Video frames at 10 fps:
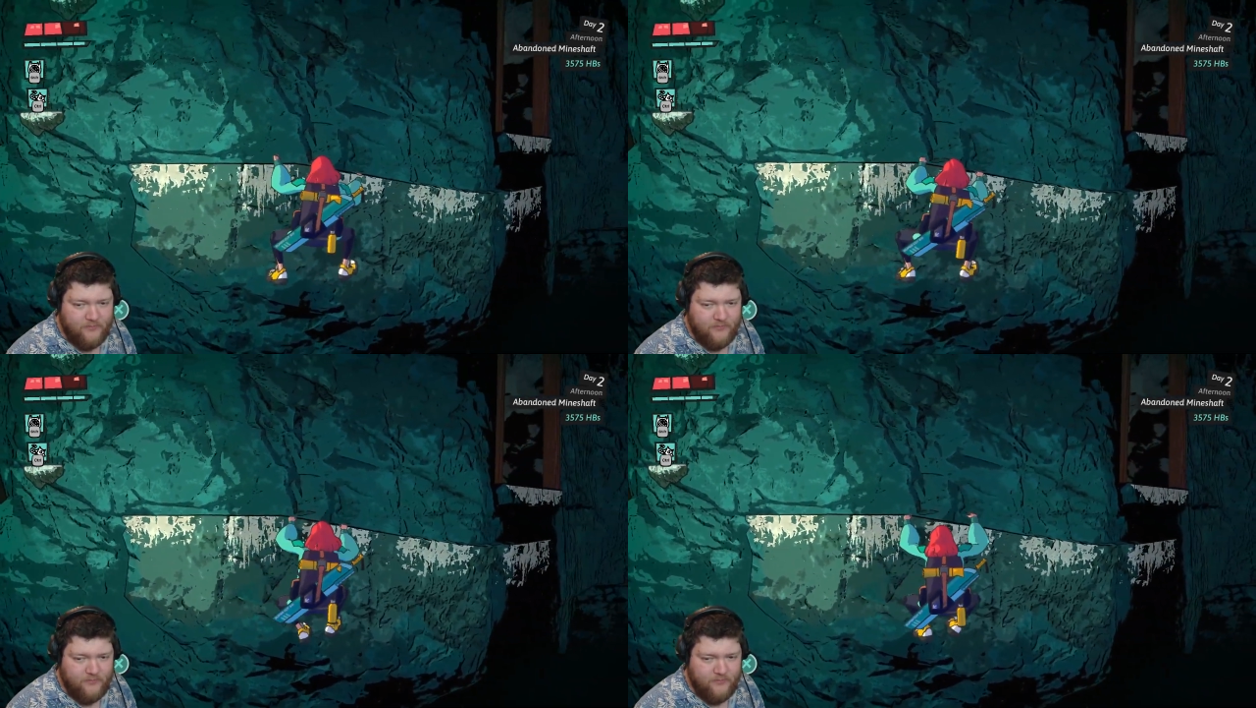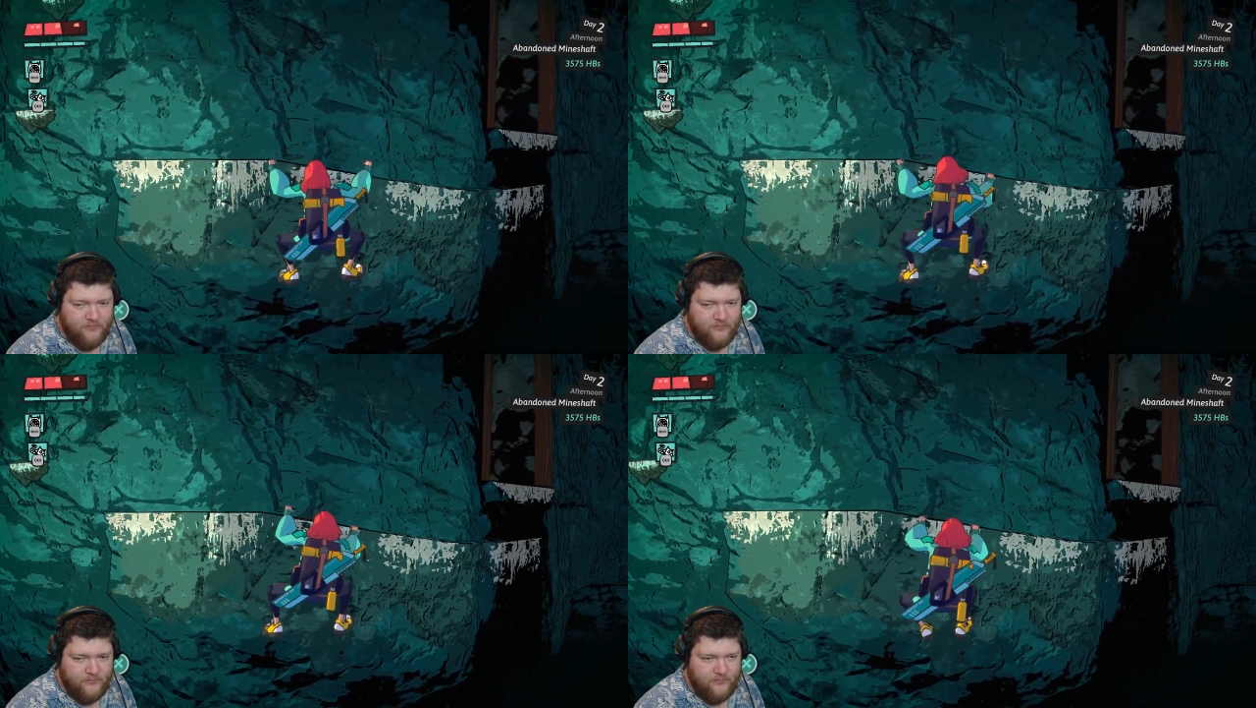
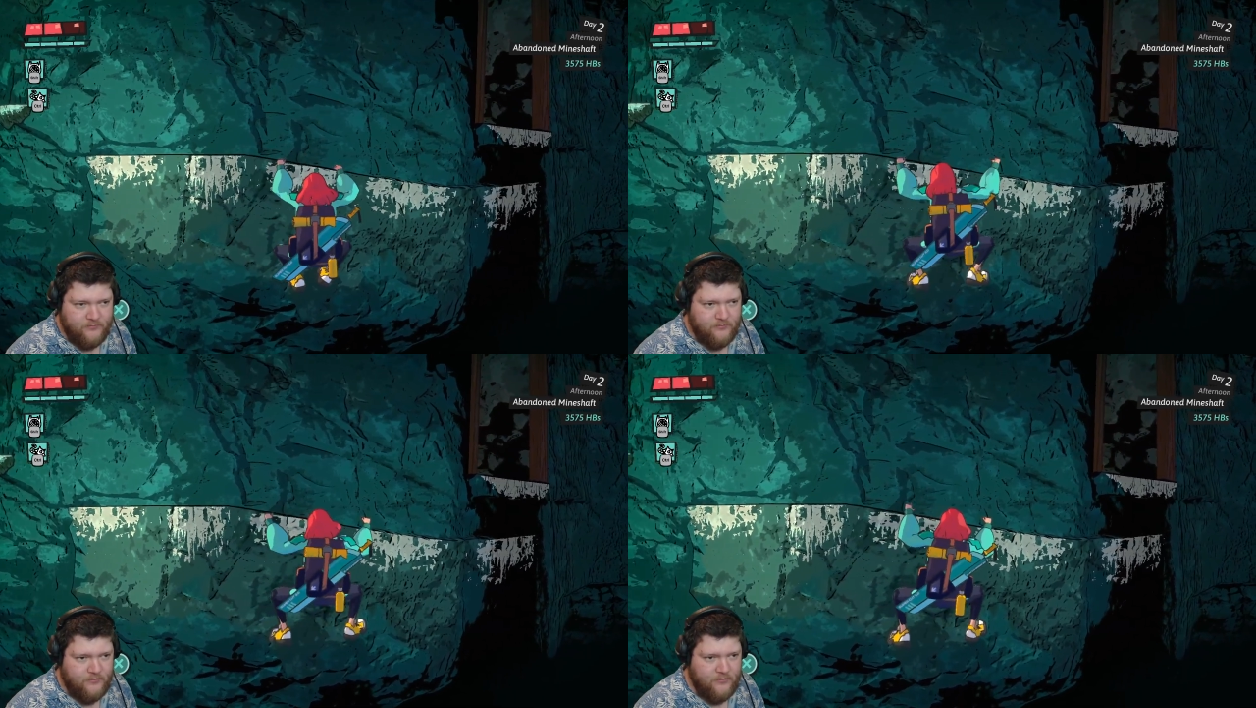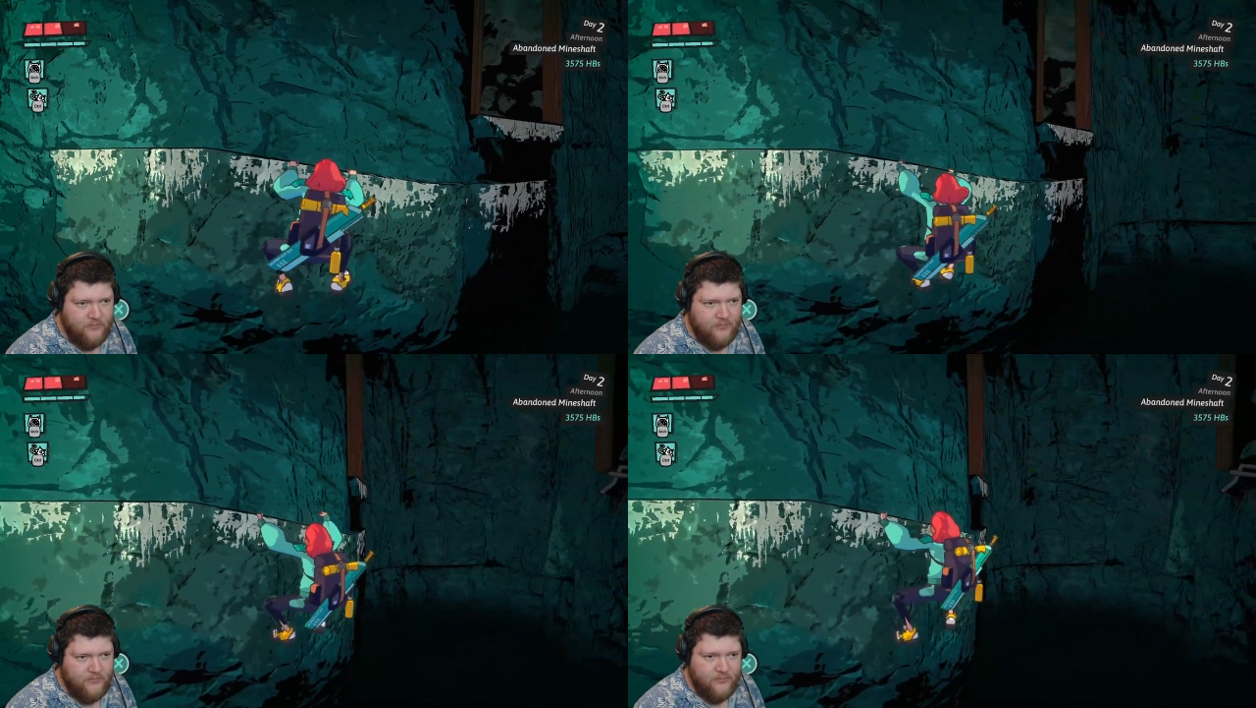
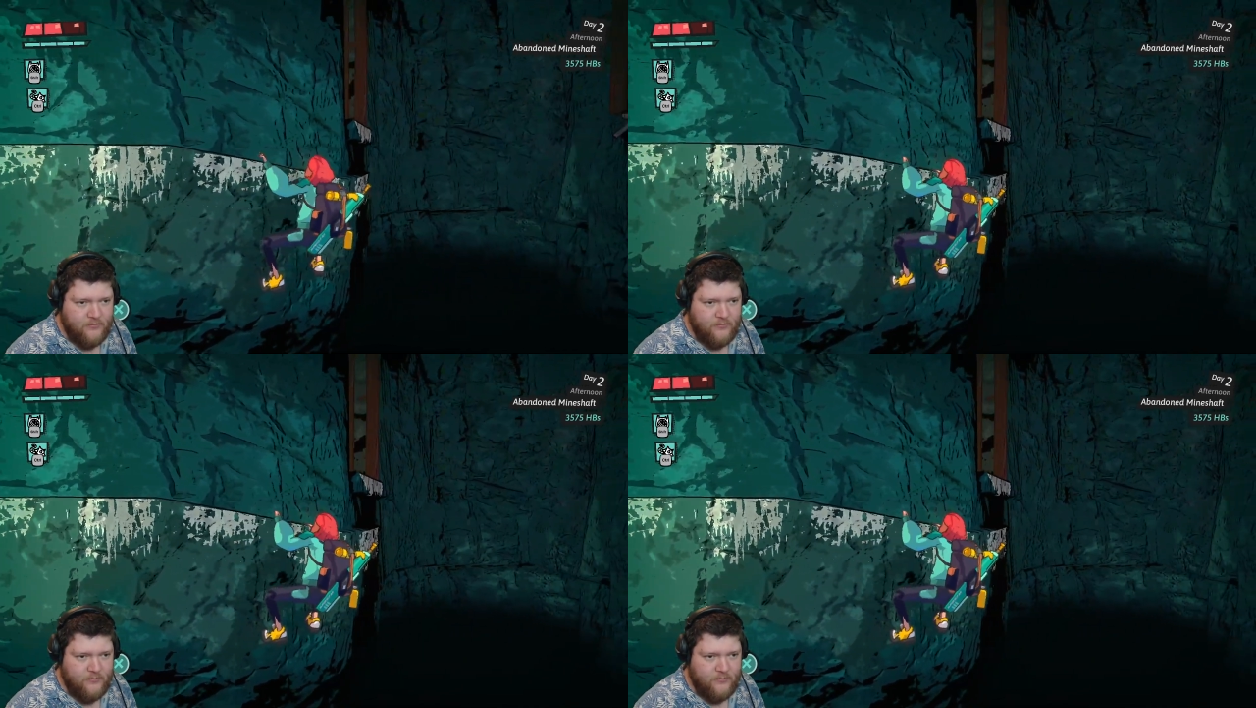Nobody speaks.